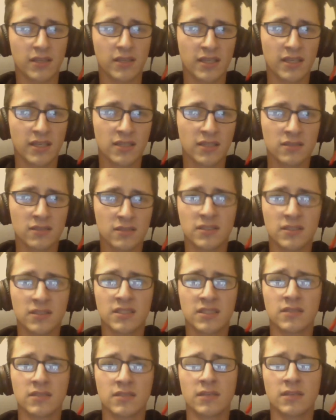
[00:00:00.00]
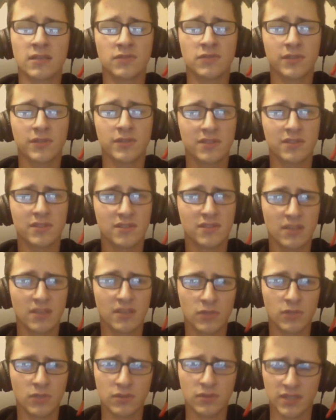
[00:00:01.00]
And I was figuring at the
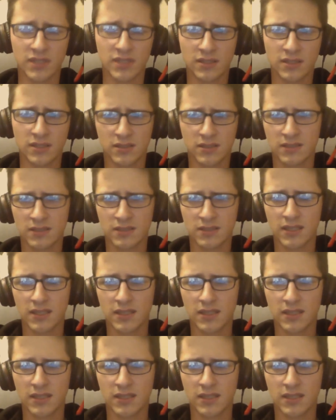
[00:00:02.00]
time, well, okay,